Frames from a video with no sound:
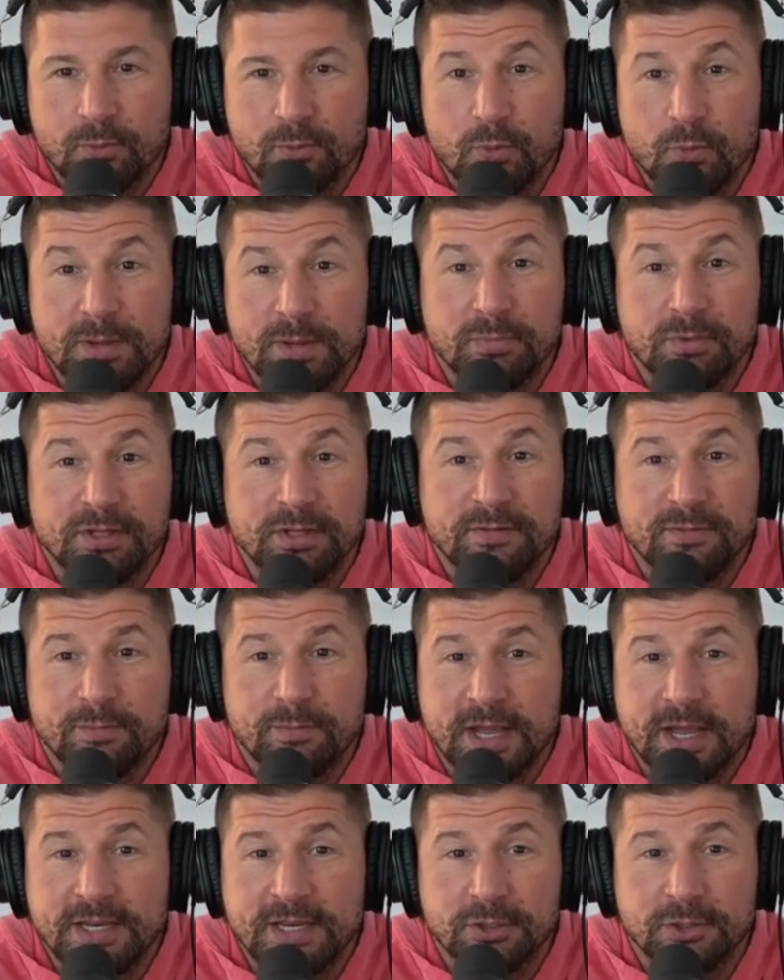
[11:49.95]
we believe in
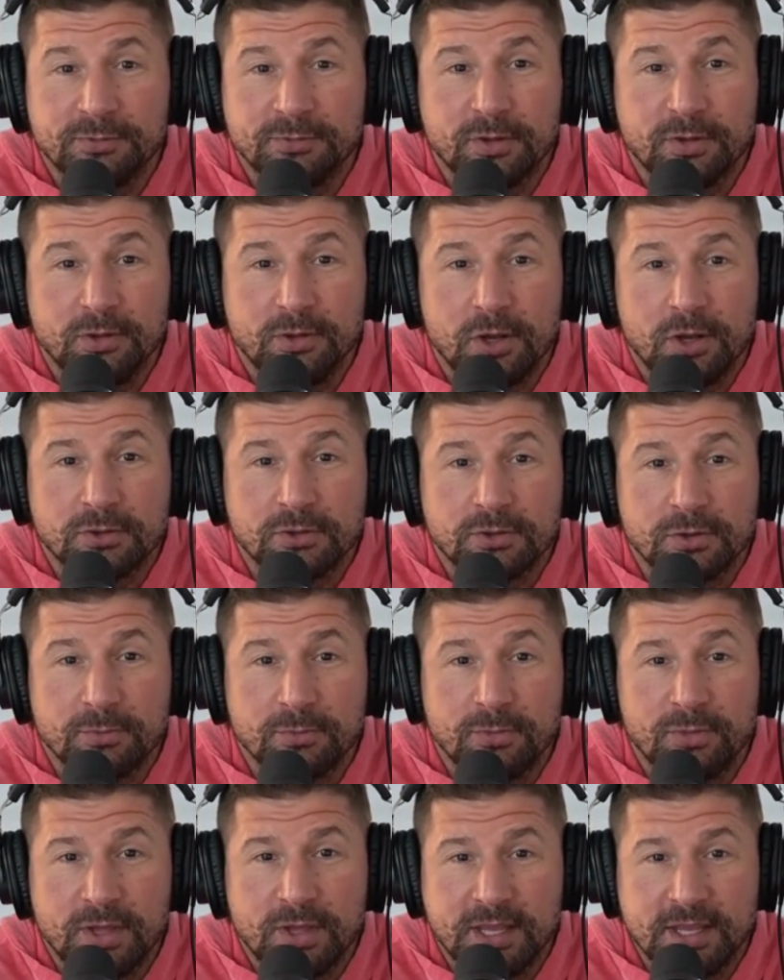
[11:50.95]
buying deals for the long
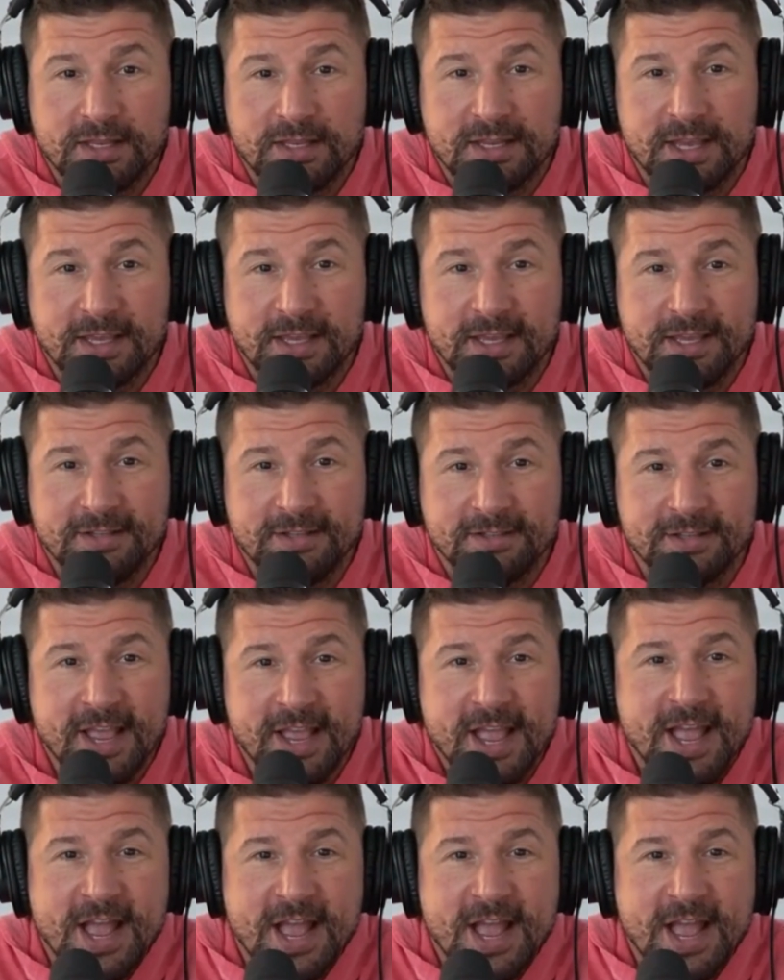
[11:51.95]
term, thinking decades.